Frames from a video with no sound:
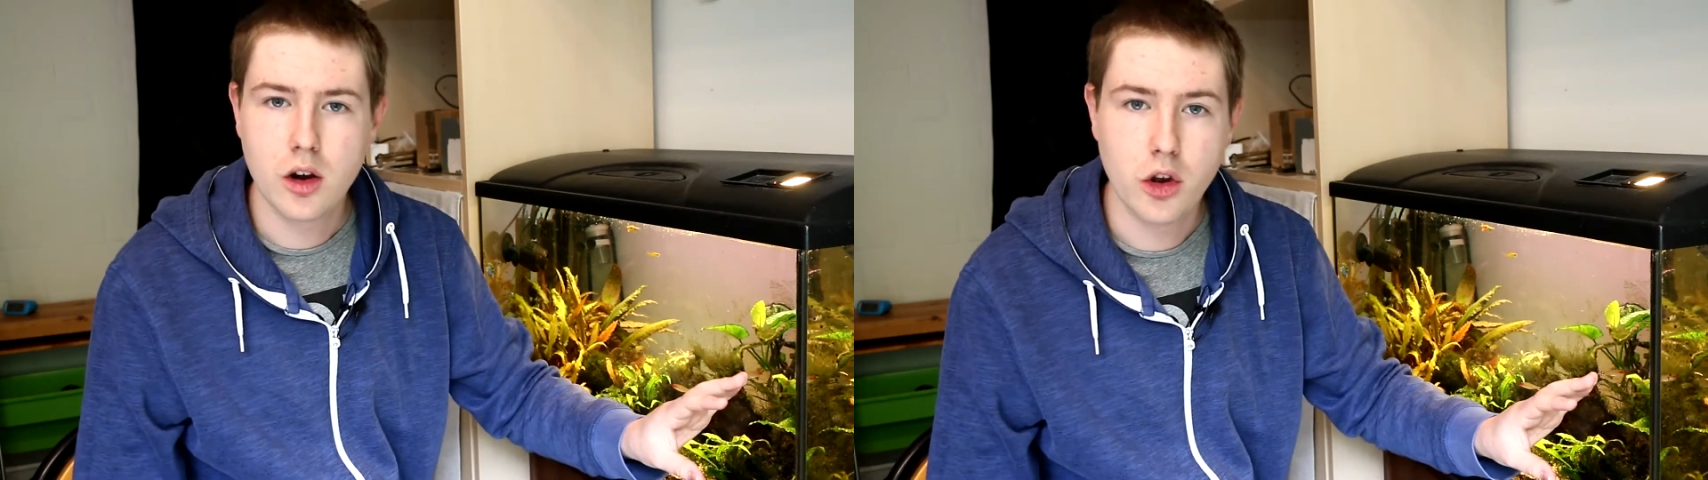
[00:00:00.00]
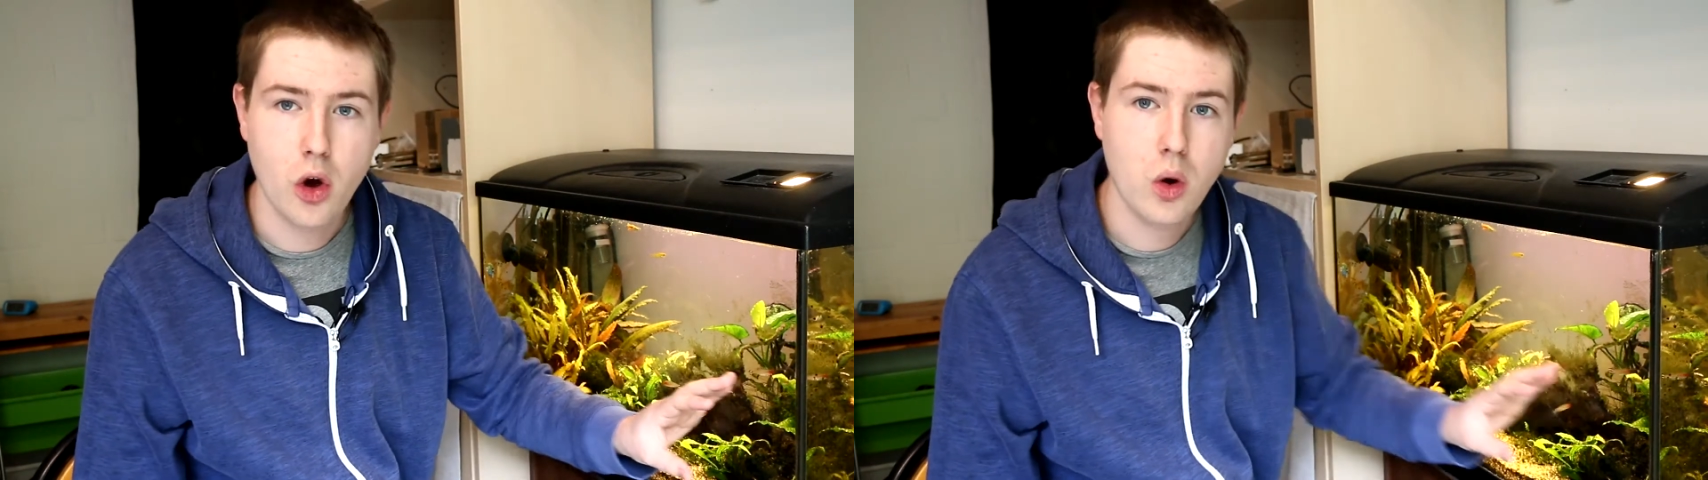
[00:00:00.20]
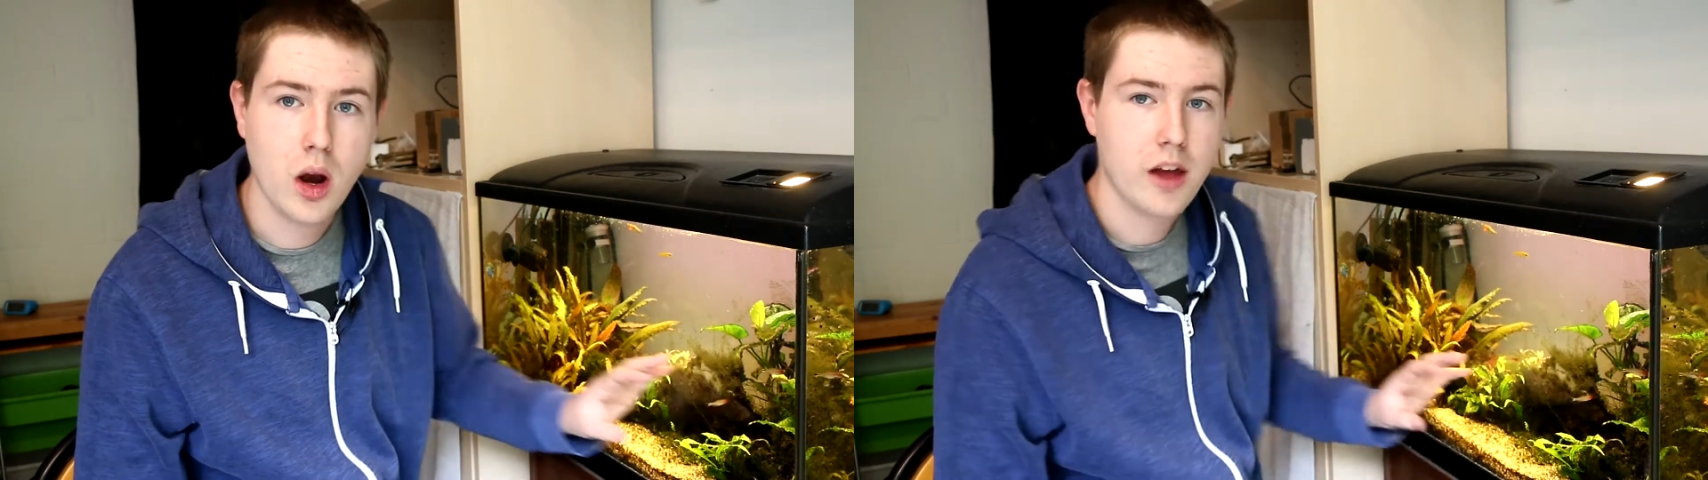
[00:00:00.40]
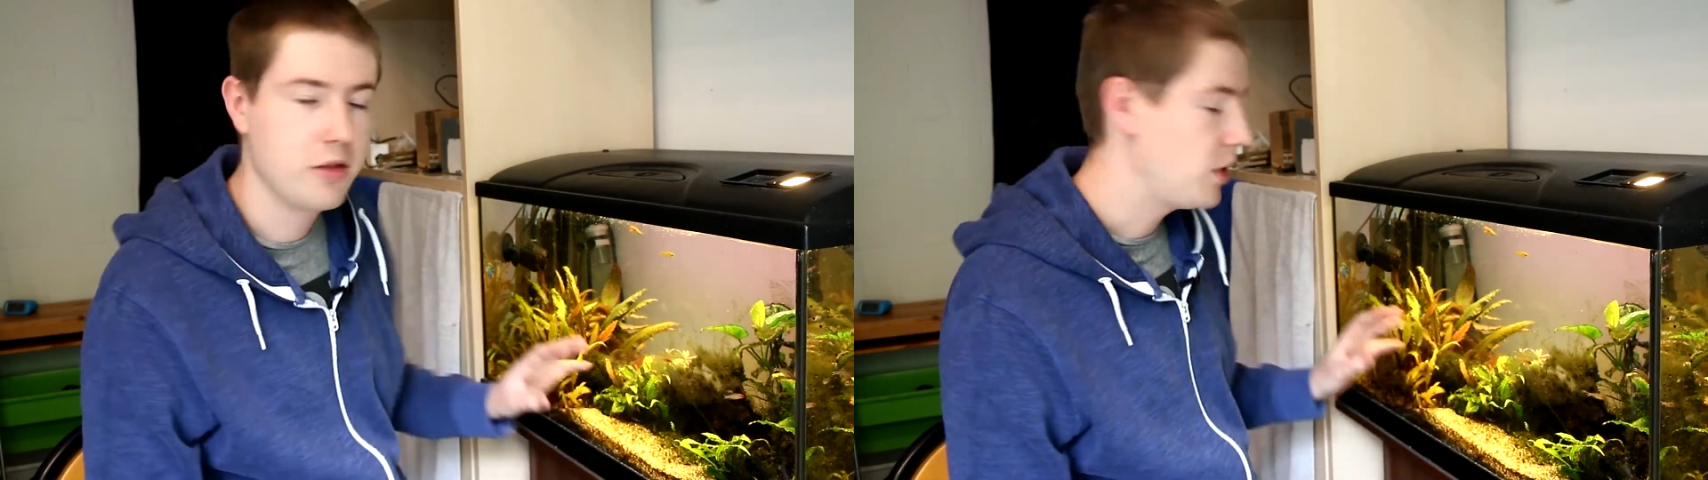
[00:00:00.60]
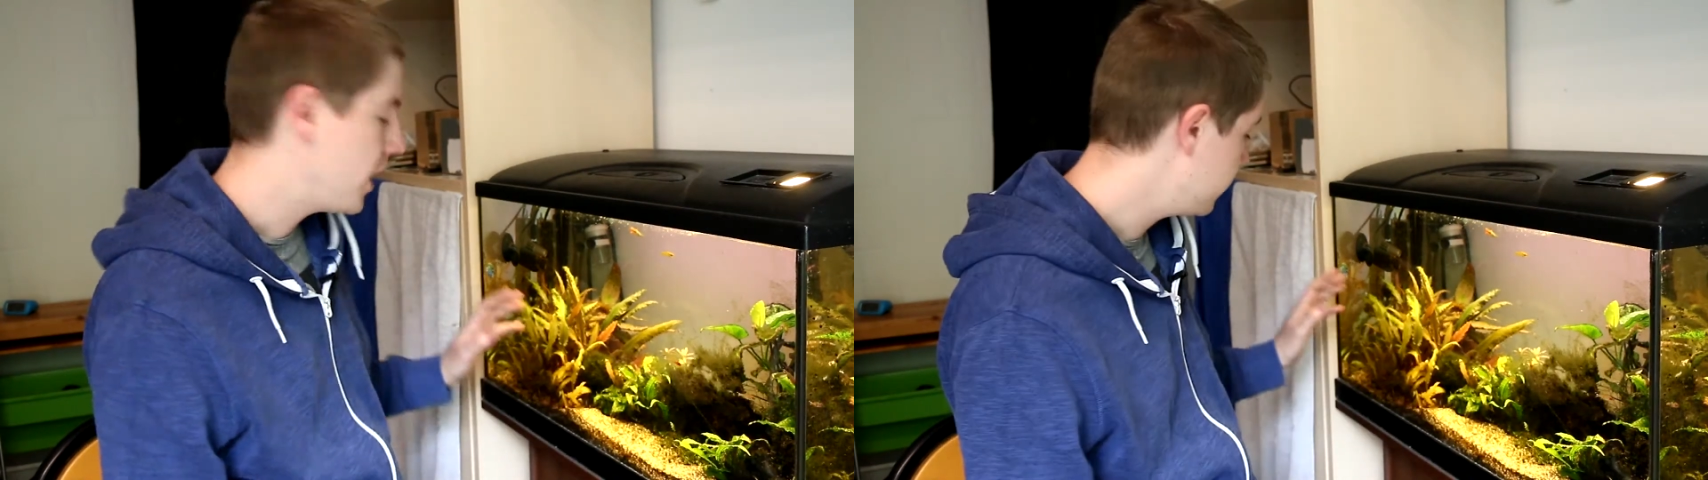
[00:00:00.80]
no
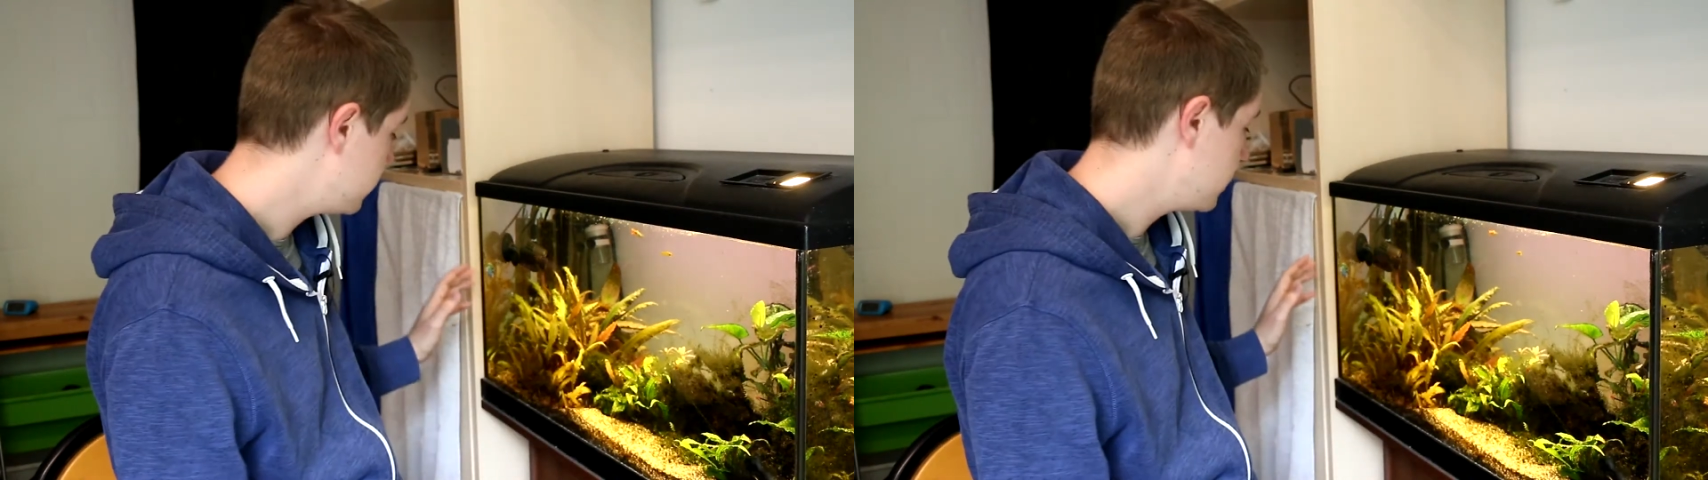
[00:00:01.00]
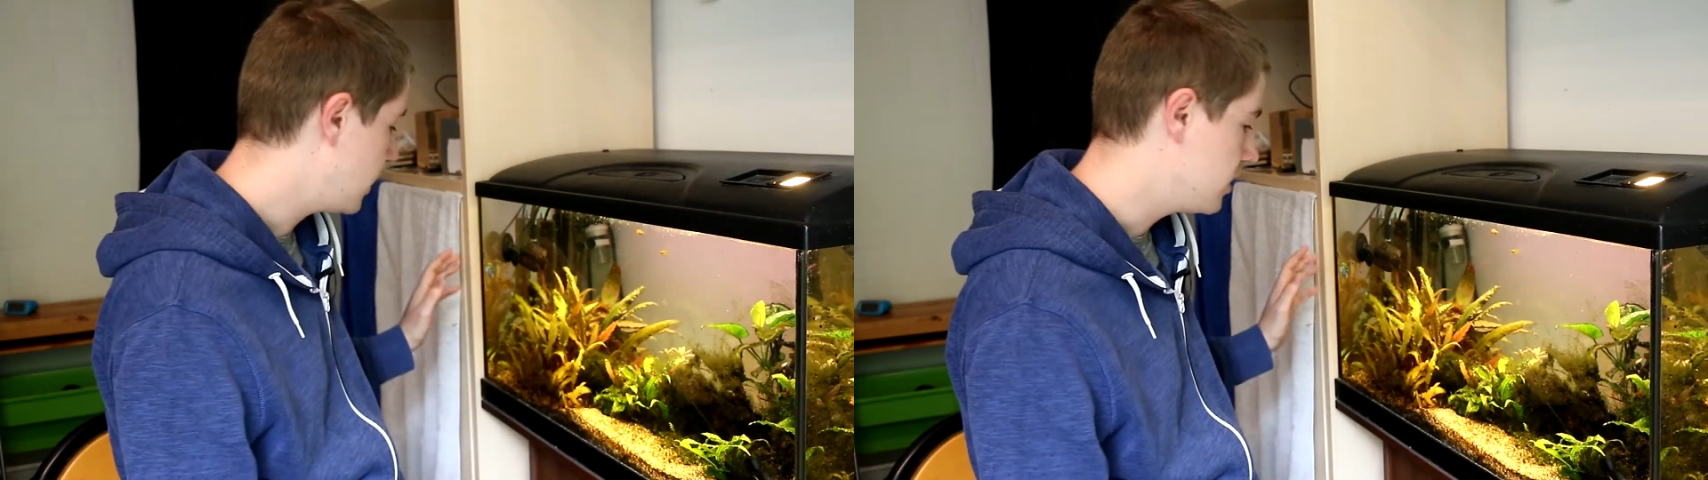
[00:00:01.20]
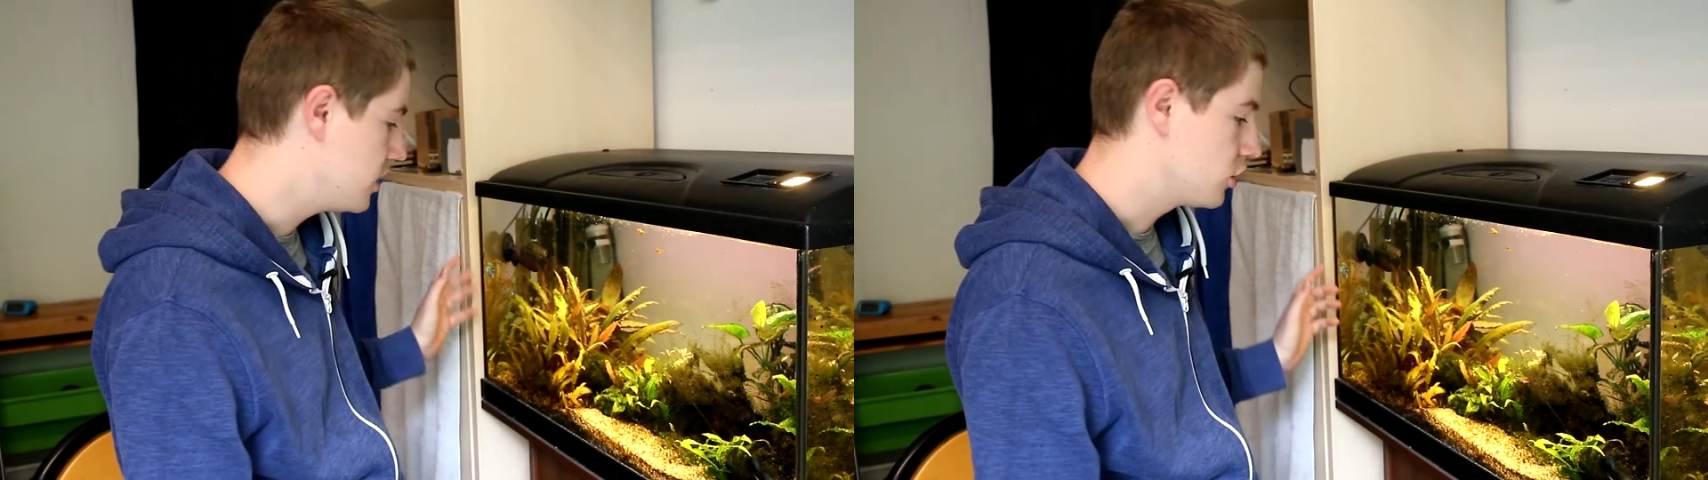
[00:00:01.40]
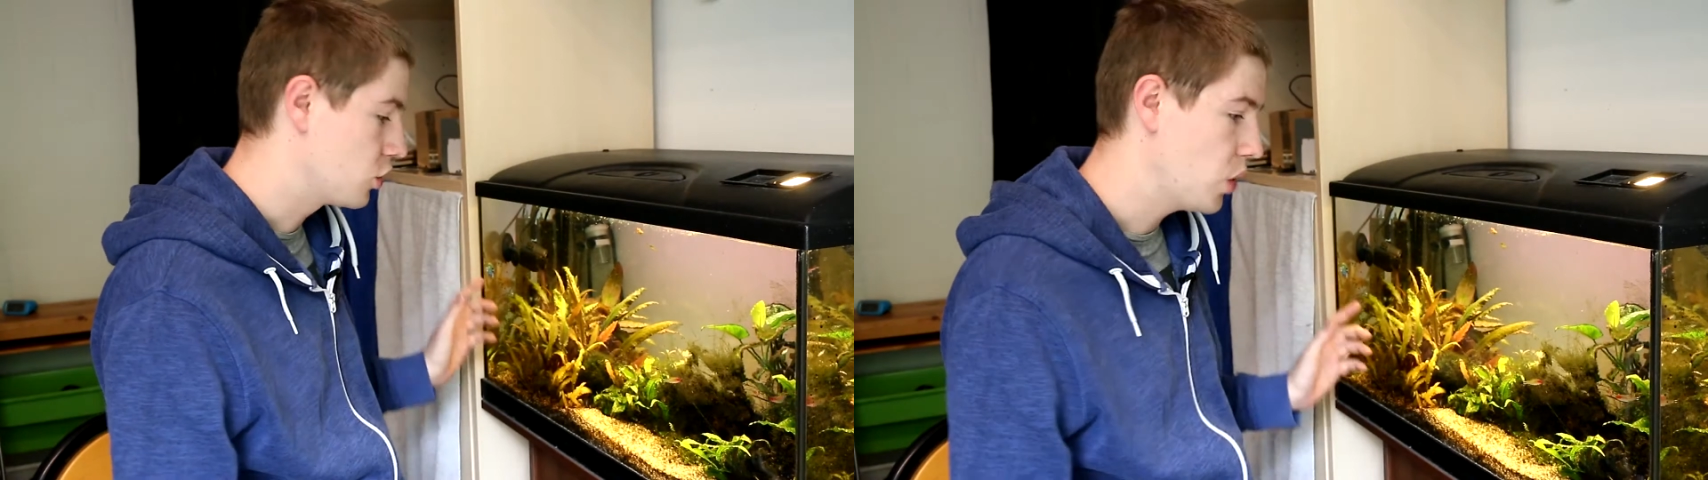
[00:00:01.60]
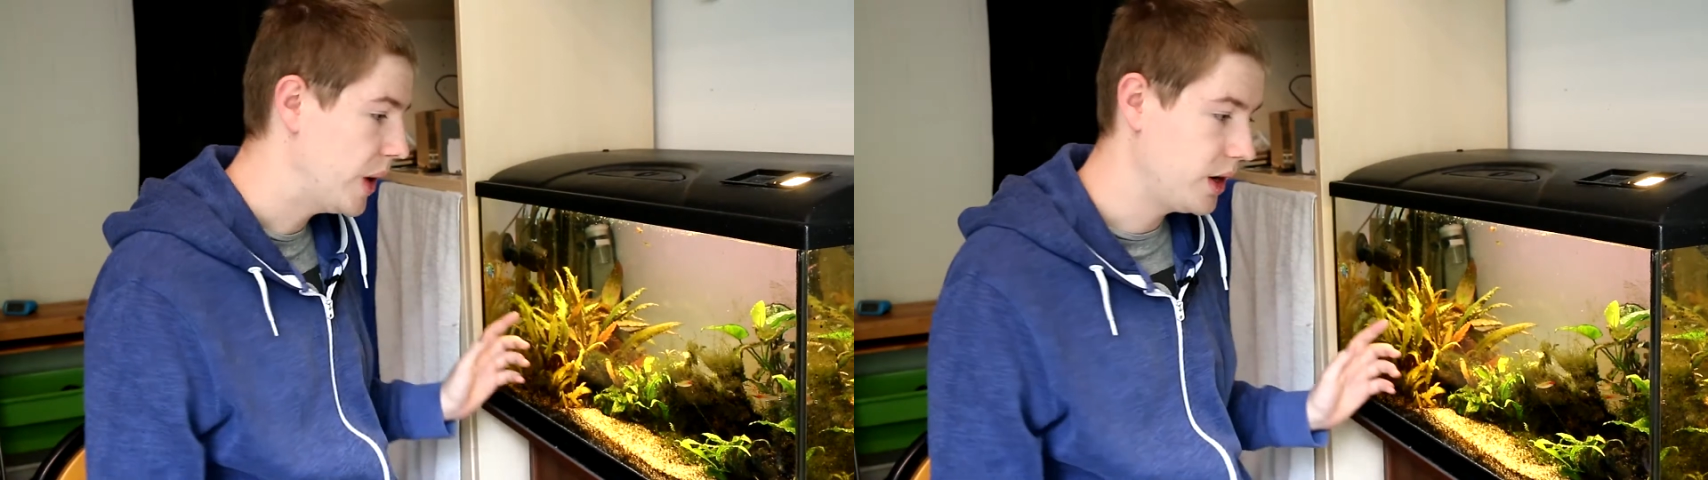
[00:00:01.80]
live plants in this
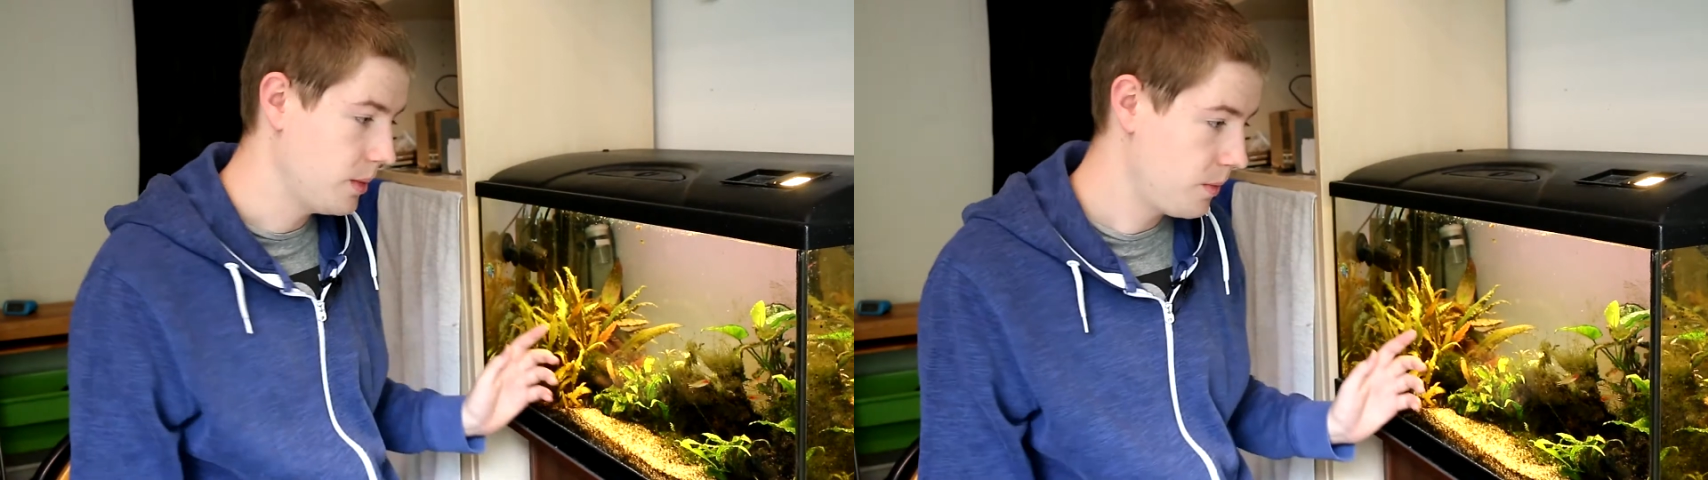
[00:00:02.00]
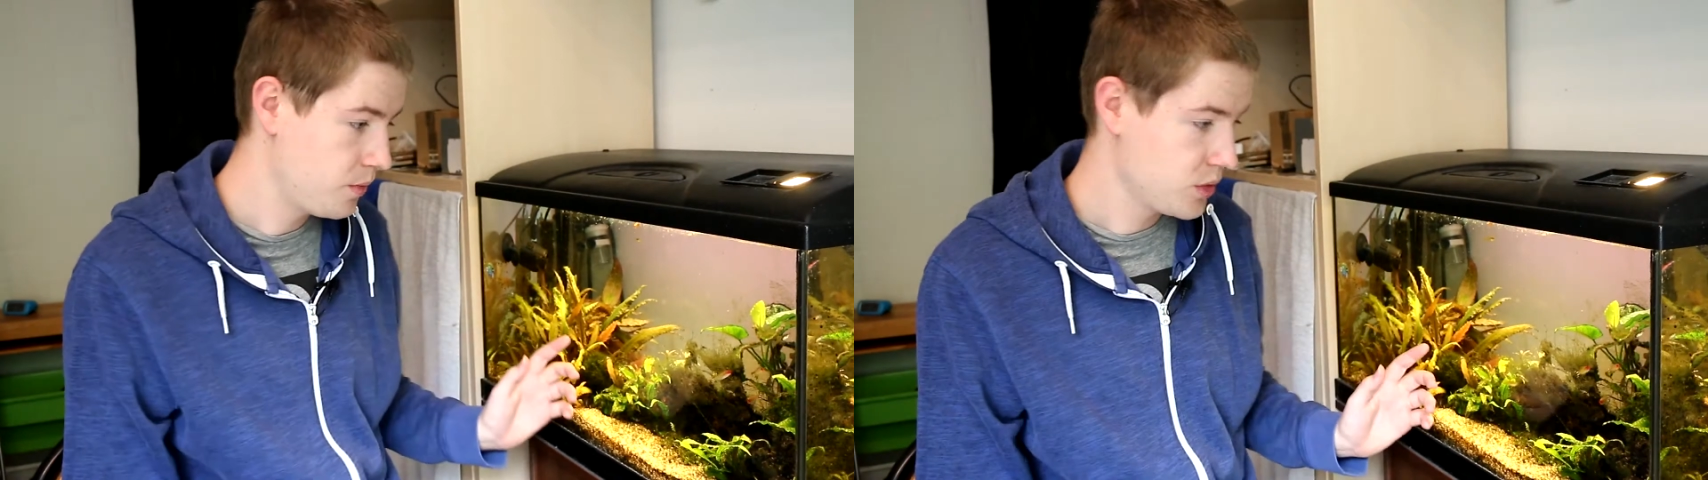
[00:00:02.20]
aquarium.